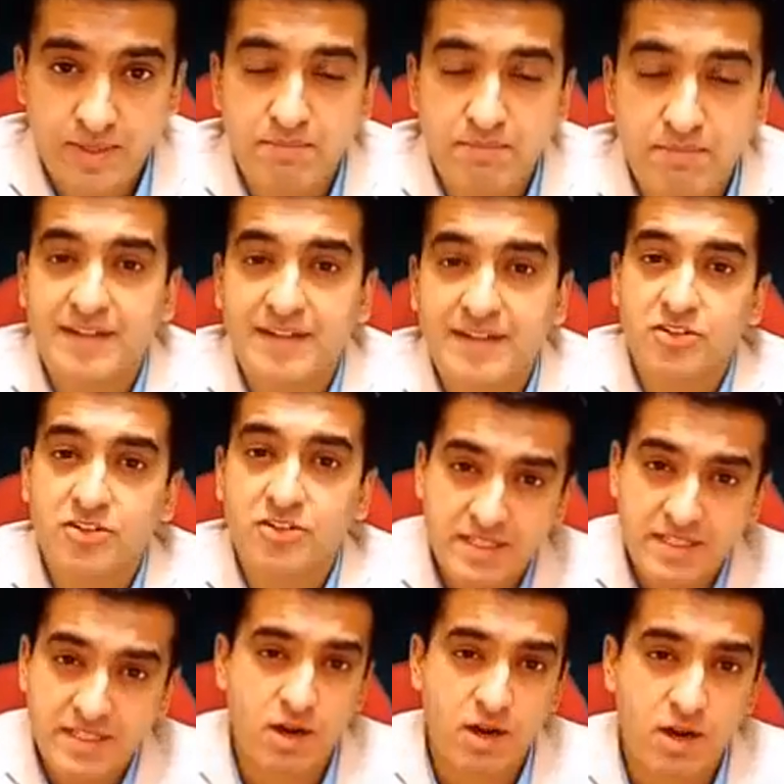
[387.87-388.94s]
Planting trees
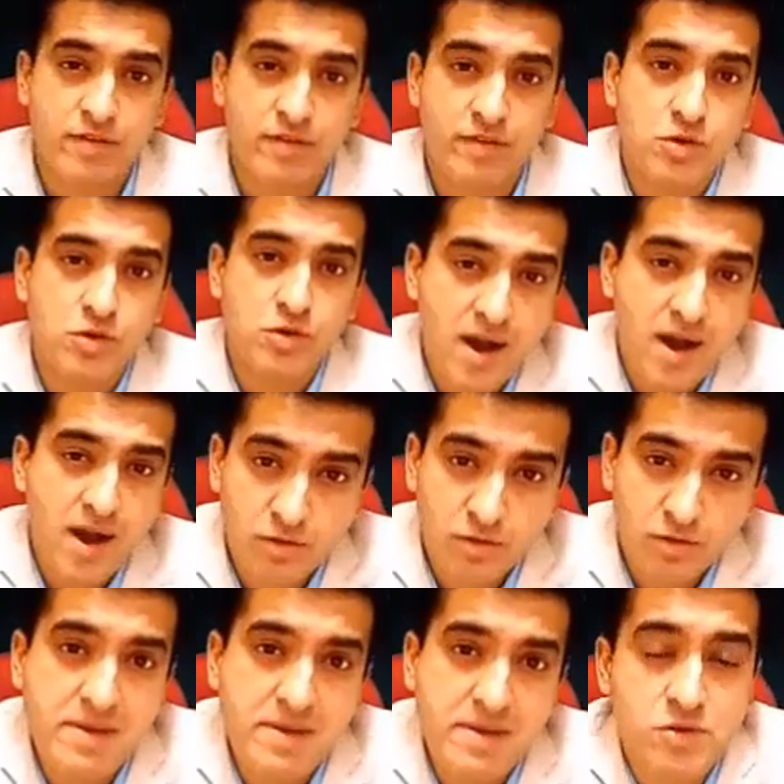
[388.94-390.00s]
around where you are
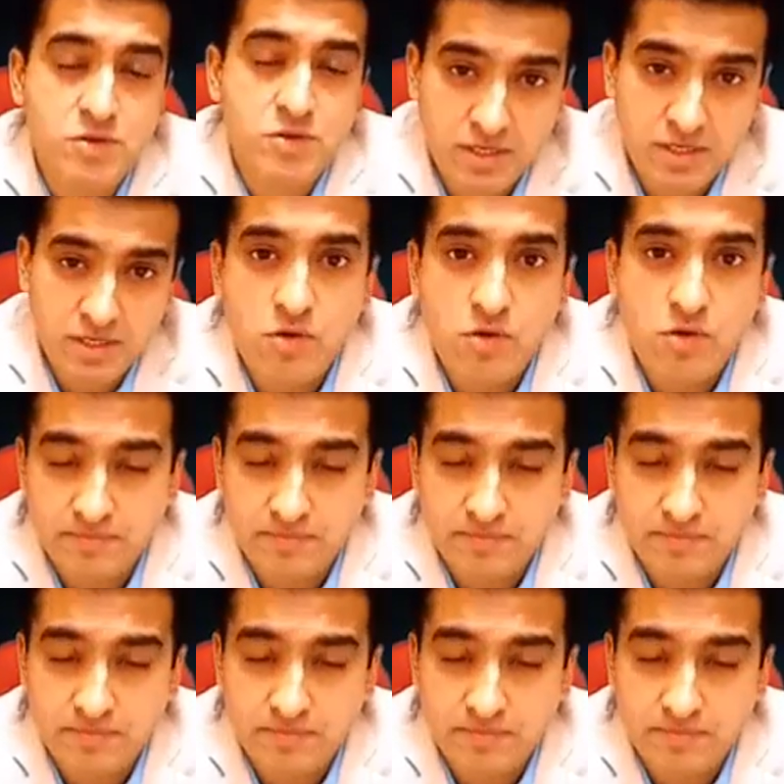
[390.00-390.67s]
could be a social goal.